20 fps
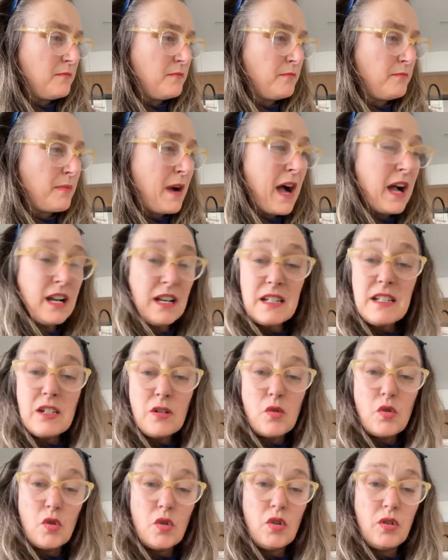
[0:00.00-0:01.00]

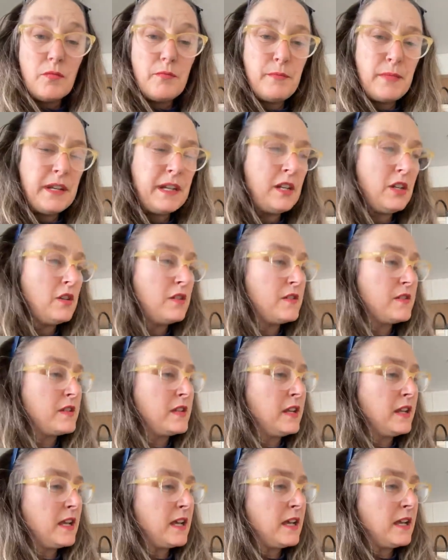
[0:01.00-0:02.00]
Bucknall,
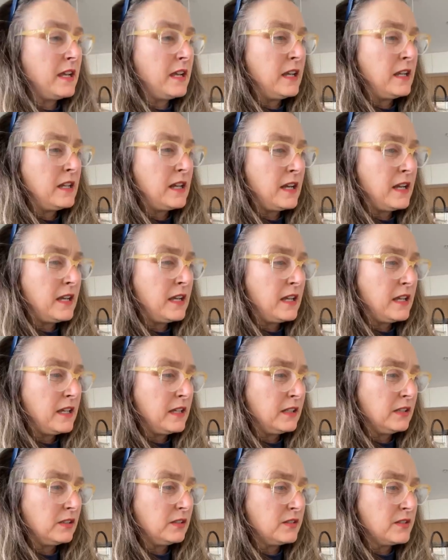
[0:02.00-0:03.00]

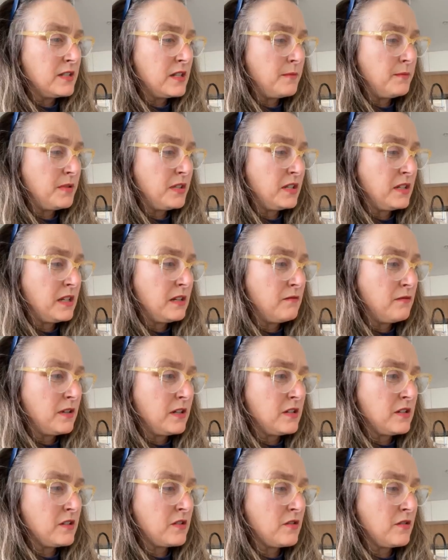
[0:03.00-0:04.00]
Bucknal, Deputy
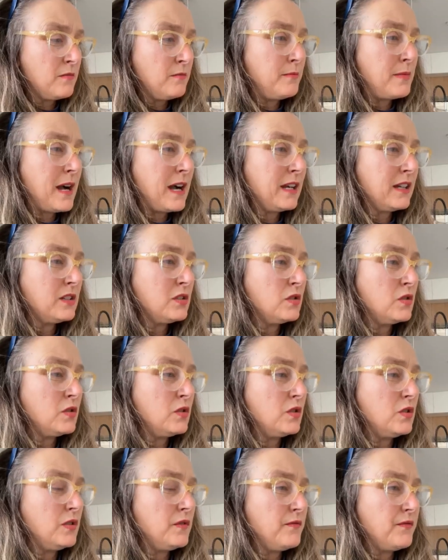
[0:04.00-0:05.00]
Registrar
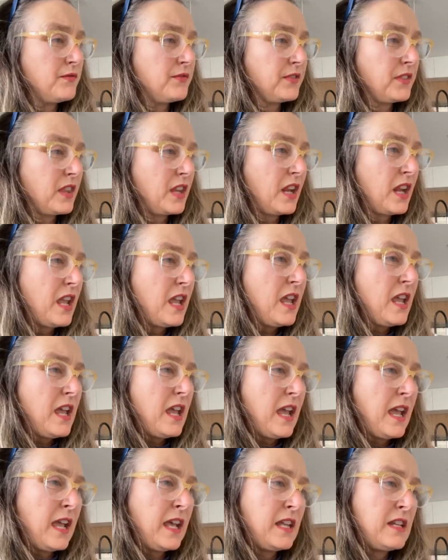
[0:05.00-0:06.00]
Bucknall.
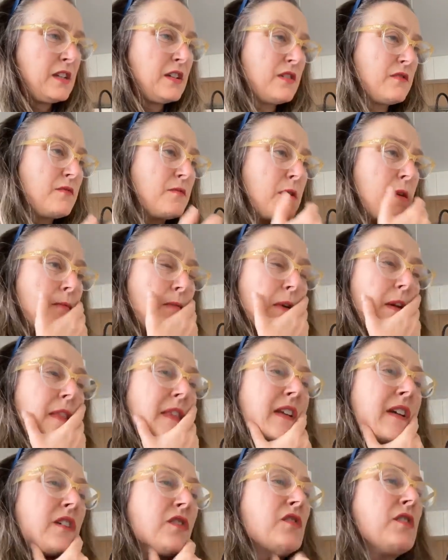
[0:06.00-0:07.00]
And remember,
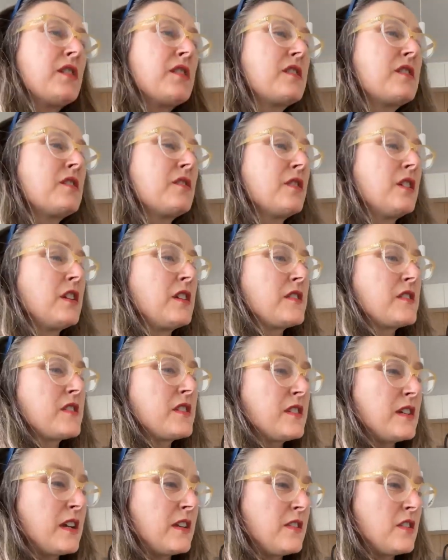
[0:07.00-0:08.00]
I think I tried to tell you
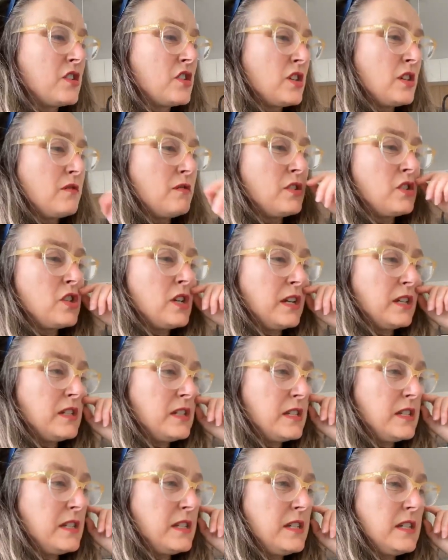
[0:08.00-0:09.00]
yesterday that she
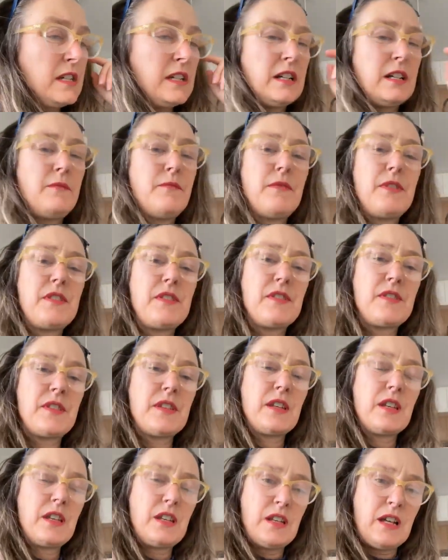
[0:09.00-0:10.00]
rejected, this
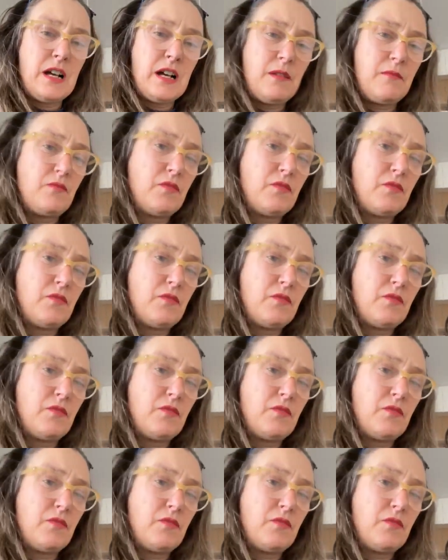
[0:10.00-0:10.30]
is the